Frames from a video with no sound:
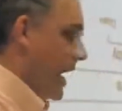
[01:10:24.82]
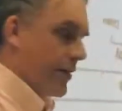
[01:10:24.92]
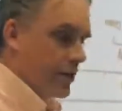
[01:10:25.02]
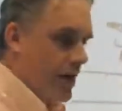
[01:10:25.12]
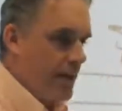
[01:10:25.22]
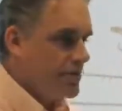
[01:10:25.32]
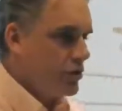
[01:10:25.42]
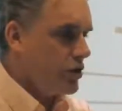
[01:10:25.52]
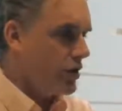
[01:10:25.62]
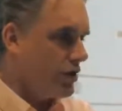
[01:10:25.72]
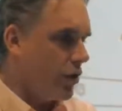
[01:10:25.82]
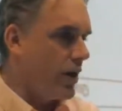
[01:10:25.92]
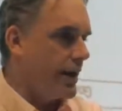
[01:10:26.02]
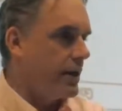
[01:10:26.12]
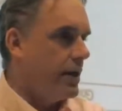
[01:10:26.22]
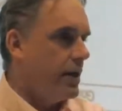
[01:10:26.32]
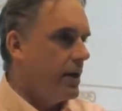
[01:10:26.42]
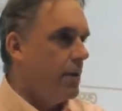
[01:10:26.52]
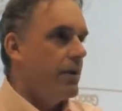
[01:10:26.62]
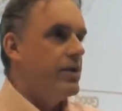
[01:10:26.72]
Other times you should ignore it.
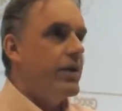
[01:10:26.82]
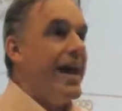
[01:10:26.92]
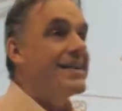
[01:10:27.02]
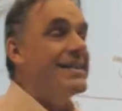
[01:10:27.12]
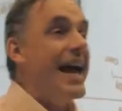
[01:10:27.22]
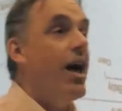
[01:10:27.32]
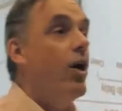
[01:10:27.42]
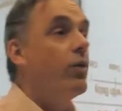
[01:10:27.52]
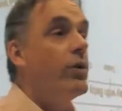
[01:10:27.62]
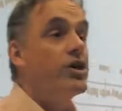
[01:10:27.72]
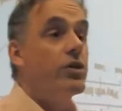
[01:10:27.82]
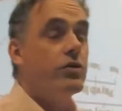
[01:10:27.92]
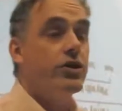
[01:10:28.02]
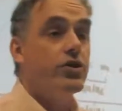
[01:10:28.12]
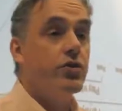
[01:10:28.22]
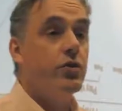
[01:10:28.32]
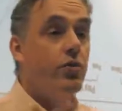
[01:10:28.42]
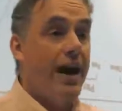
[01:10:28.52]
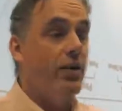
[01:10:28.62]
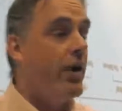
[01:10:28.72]
But you can't tell which of those is true
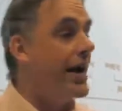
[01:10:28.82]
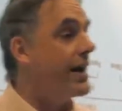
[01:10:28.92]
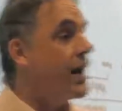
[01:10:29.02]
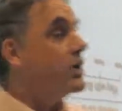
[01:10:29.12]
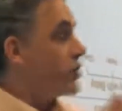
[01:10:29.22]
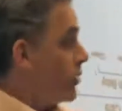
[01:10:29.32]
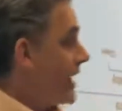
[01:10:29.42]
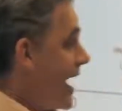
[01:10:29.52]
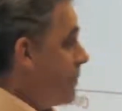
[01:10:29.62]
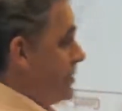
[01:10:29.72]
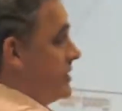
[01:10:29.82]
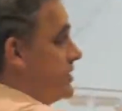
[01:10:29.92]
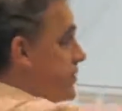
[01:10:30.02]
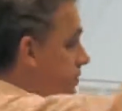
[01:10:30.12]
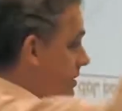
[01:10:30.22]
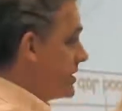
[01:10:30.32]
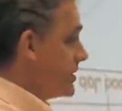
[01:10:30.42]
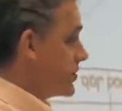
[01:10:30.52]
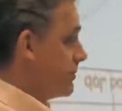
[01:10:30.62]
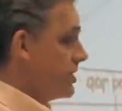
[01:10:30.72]
right away. So what happens is there's a
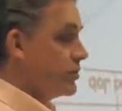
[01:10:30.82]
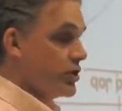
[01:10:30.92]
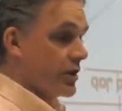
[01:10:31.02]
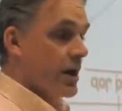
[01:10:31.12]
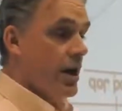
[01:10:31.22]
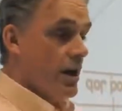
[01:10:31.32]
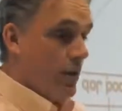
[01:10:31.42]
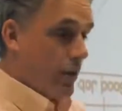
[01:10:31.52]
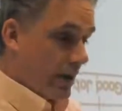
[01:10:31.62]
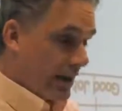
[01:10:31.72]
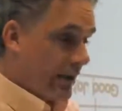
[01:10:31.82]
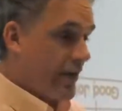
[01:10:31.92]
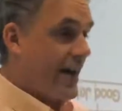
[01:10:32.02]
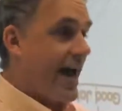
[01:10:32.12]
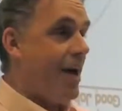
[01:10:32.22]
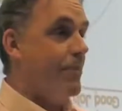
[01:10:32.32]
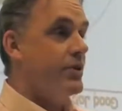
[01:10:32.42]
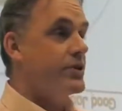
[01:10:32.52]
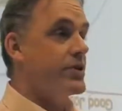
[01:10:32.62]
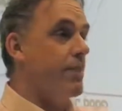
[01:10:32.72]
distribution. When a little thing
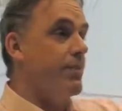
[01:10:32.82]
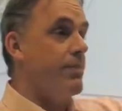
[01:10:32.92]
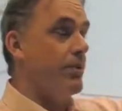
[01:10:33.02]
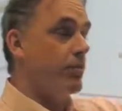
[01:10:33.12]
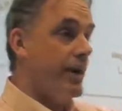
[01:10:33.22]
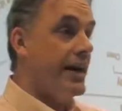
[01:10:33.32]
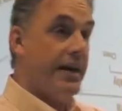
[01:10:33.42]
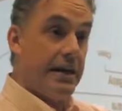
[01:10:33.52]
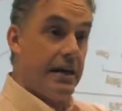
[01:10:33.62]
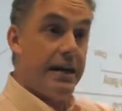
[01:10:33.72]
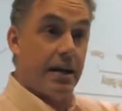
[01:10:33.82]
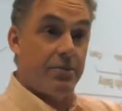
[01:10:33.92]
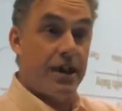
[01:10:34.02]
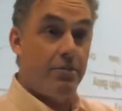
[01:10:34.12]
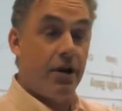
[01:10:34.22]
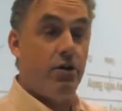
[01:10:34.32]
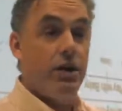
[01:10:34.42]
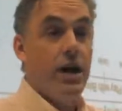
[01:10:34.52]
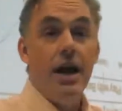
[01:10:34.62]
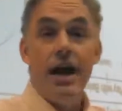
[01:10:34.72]
happens, some people really get upset about
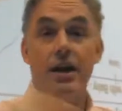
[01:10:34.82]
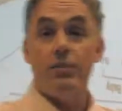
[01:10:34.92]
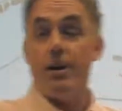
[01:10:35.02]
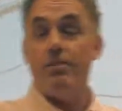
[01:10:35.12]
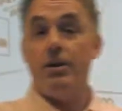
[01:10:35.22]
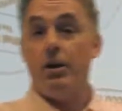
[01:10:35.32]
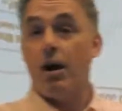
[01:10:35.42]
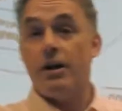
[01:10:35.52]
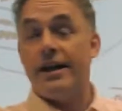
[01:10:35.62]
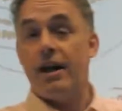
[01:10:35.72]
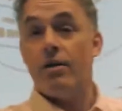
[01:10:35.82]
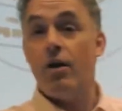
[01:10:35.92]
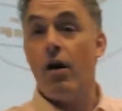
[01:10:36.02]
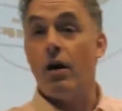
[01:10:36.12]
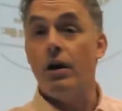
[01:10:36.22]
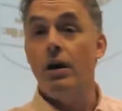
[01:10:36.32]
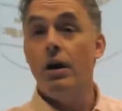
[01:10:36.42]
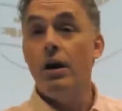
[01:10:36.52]
it, and other people hardly care at all.